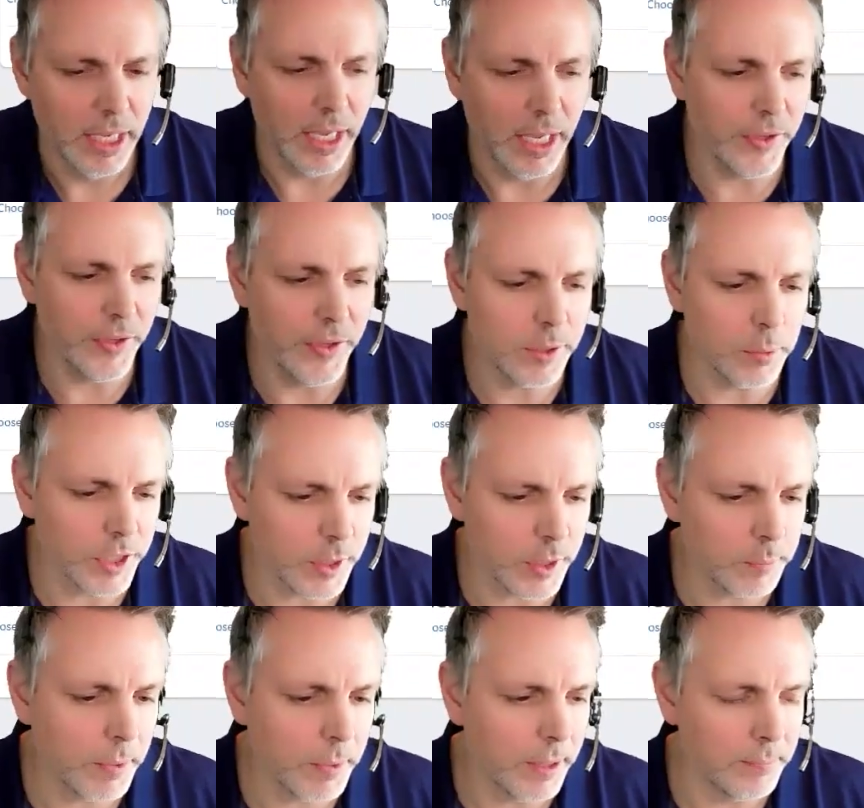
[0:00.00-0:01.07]
And these will
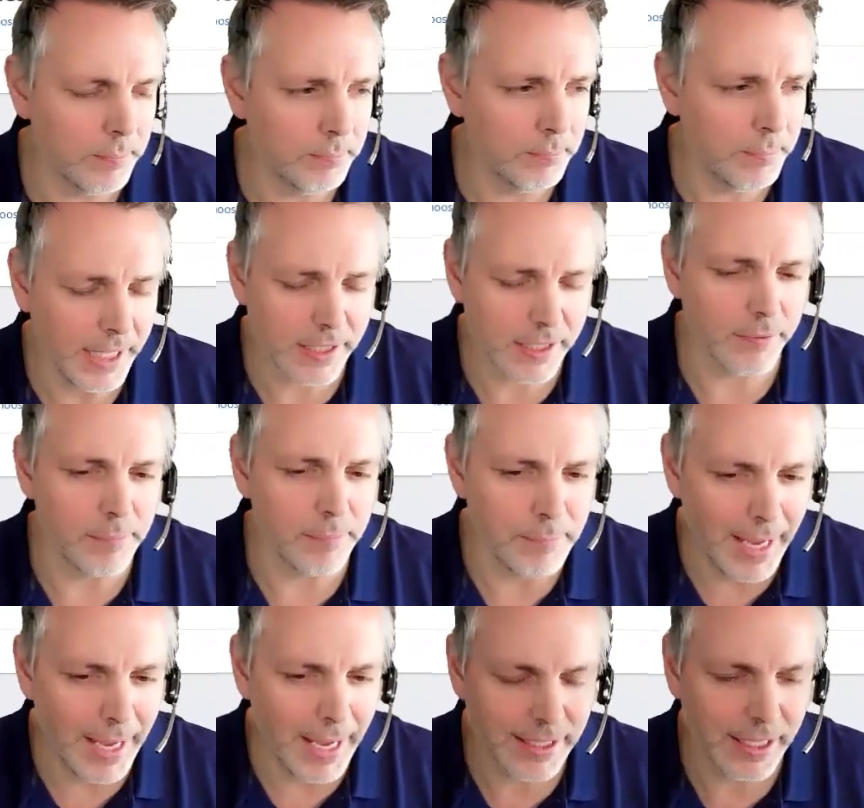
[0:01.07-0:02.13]
just be bits of
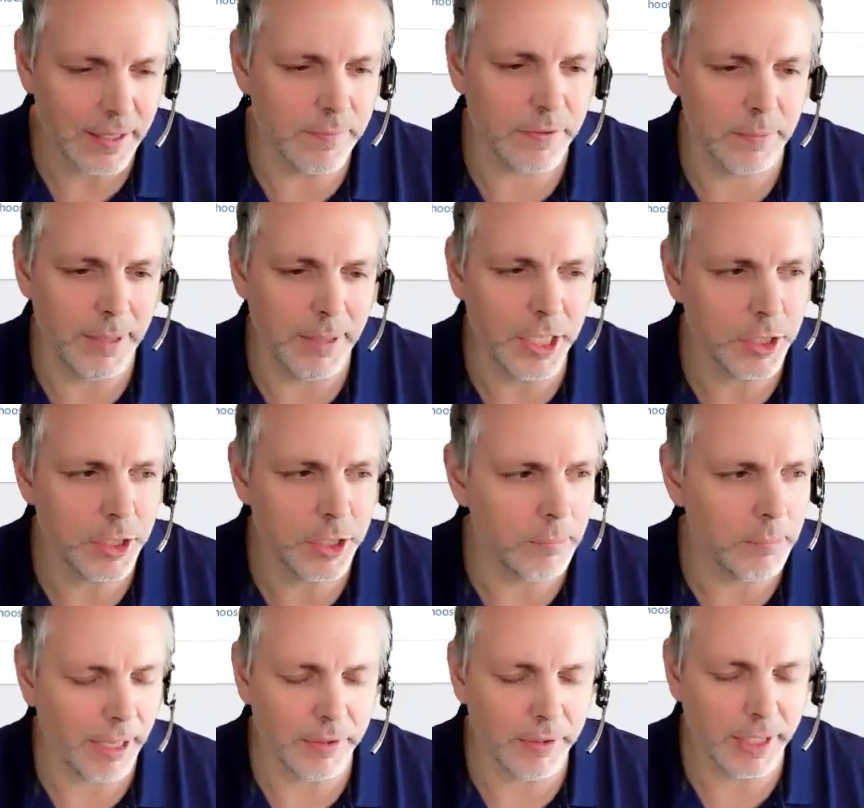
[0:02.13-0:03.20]
meta information
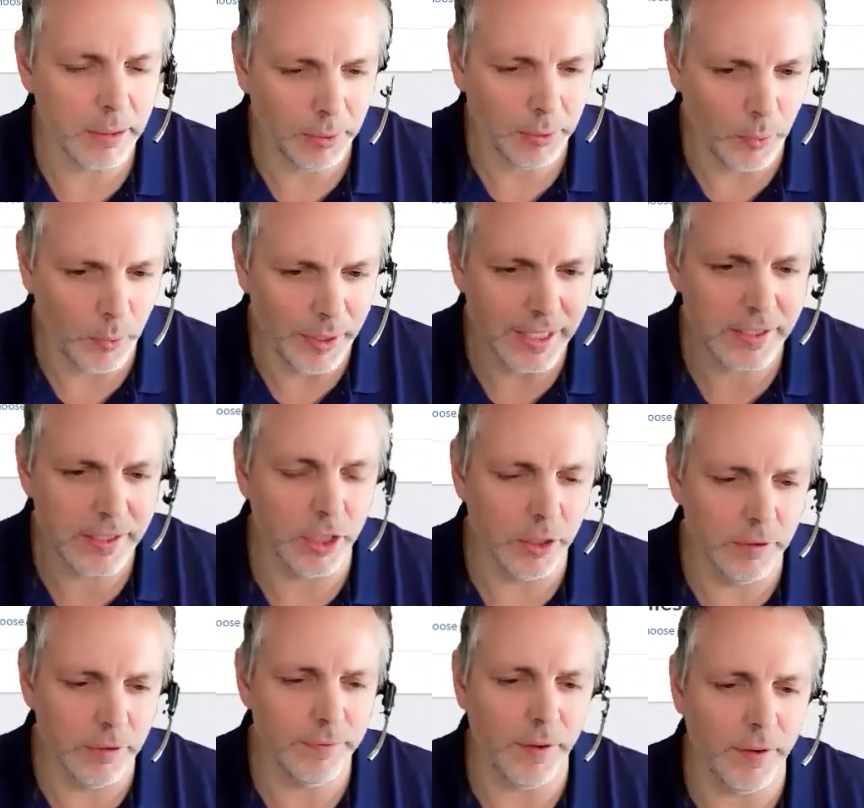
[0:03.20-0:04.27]
about the employees that
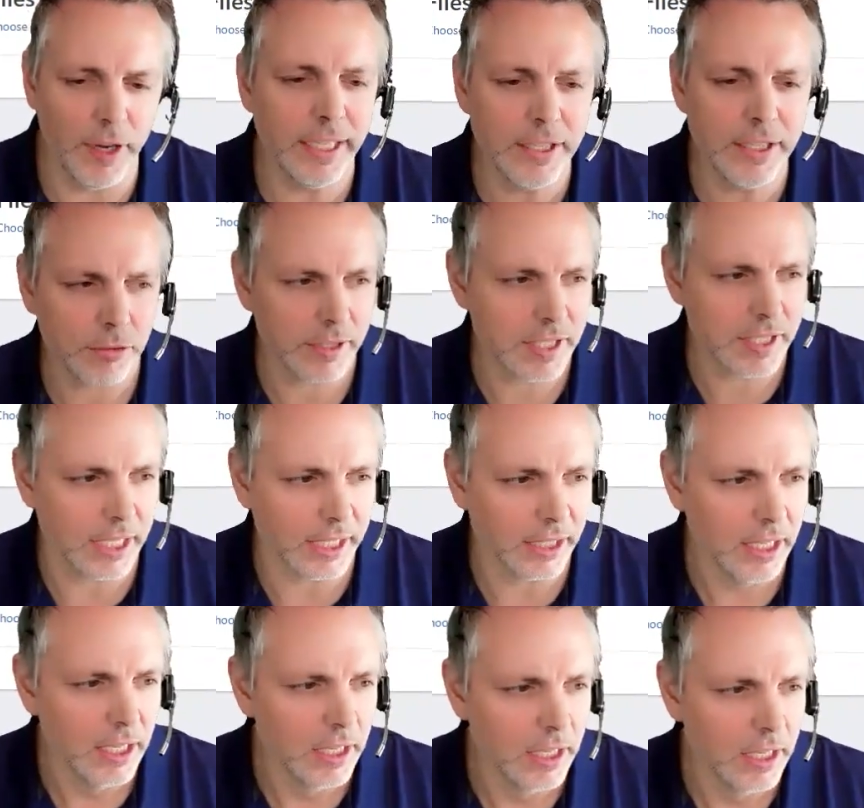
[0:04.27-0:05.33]
you find interesting.
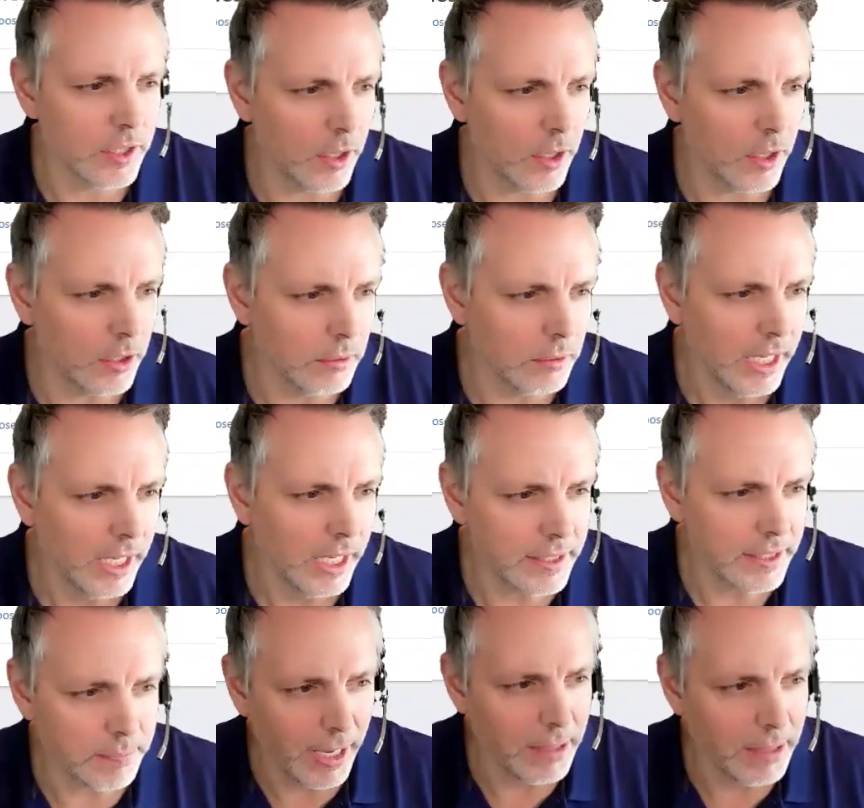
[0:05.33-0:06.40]
So it's
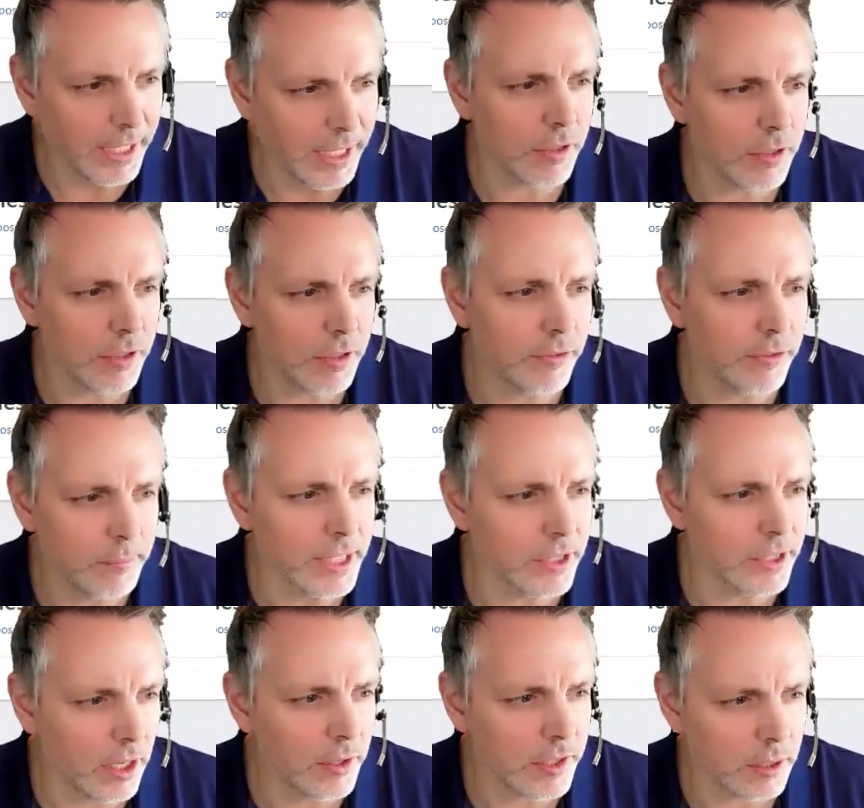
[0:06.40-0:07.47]
maybe interesting for me
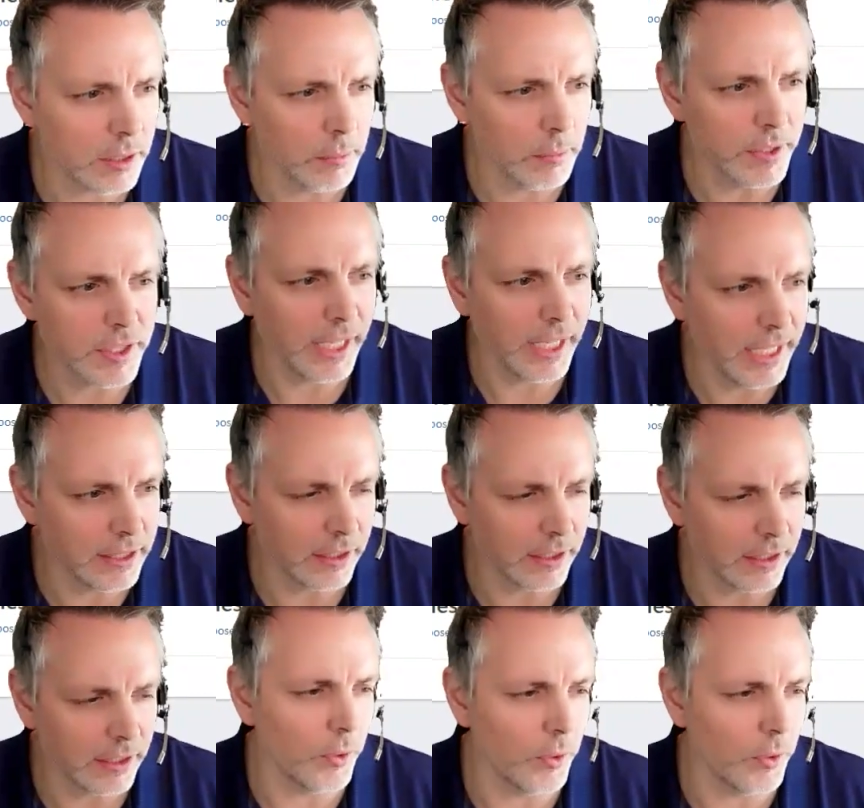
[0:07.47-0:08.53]
to know someone's a leader,
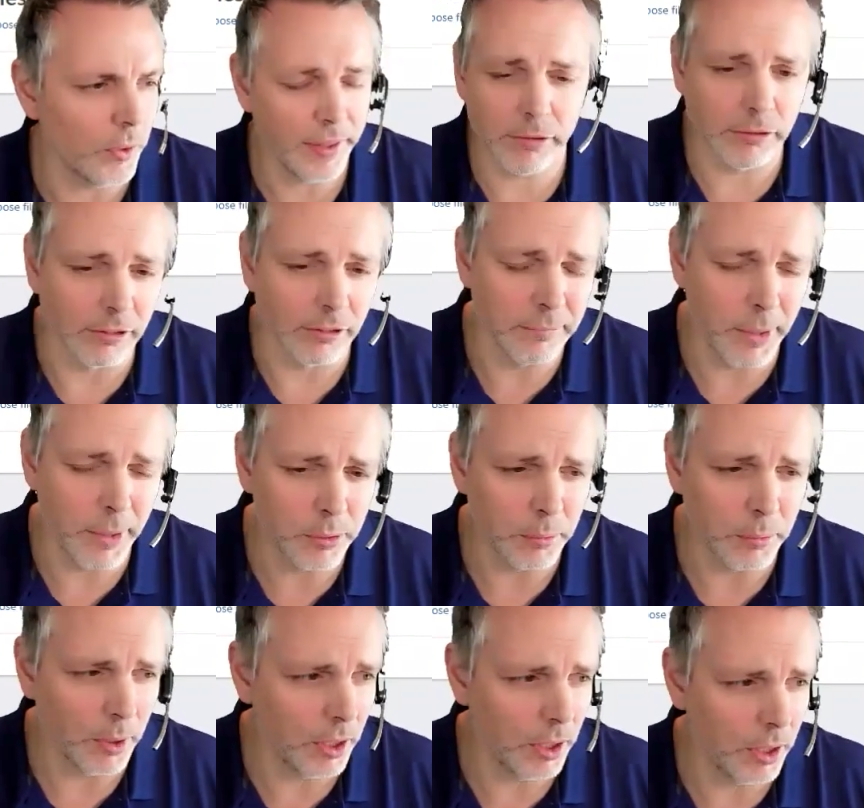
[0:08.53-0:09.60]
or that they're a remote
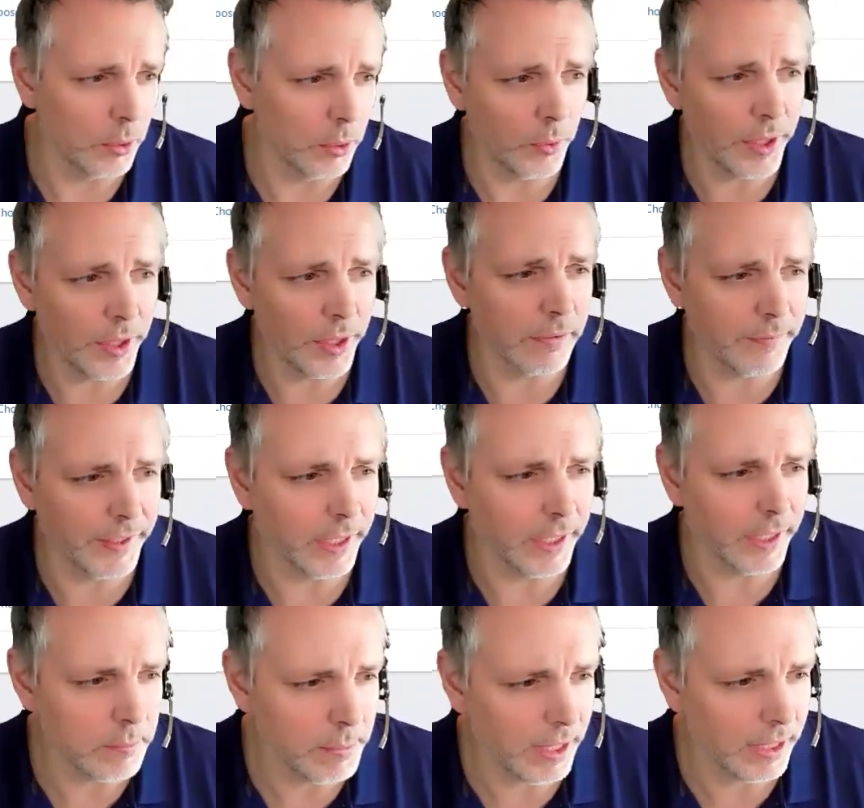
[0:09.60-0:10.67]
worker, or they're a
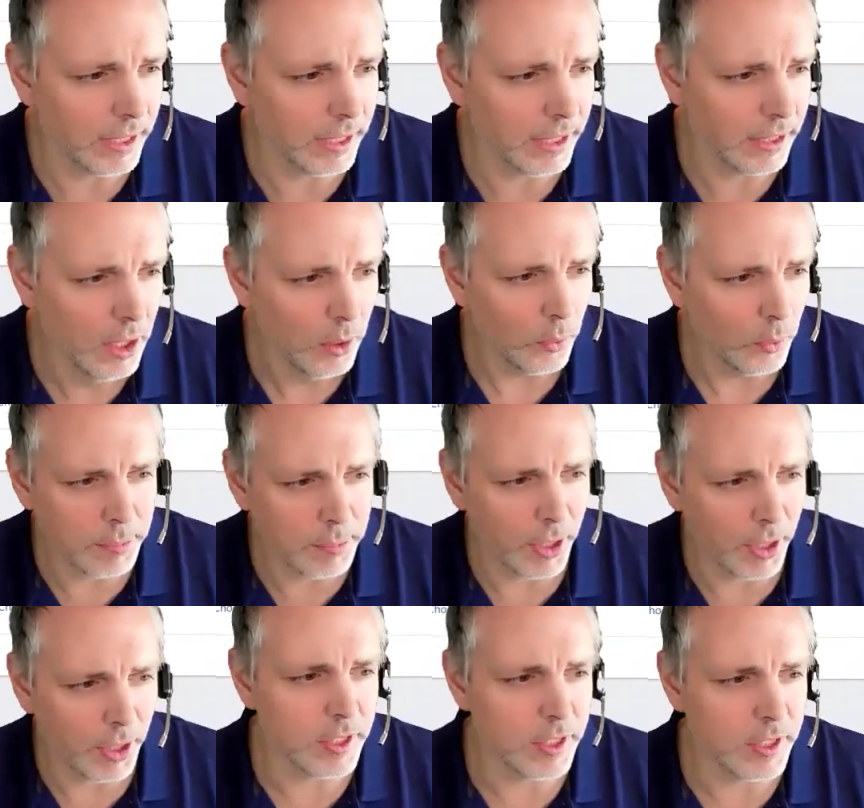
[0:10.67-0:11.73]
VIP, or this
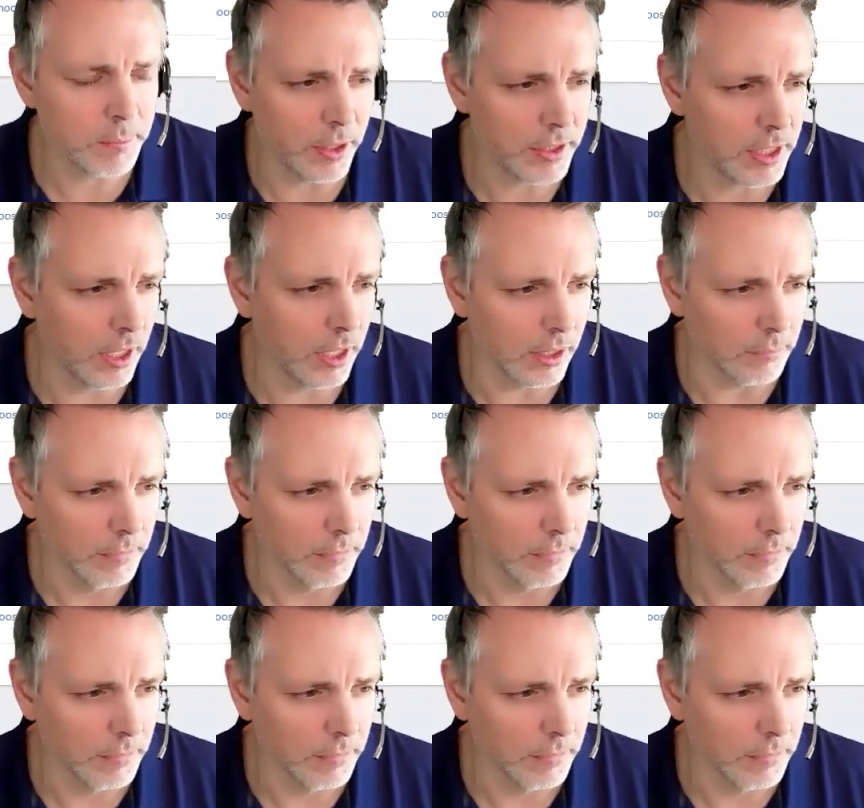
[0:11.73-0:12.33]
person's part-time.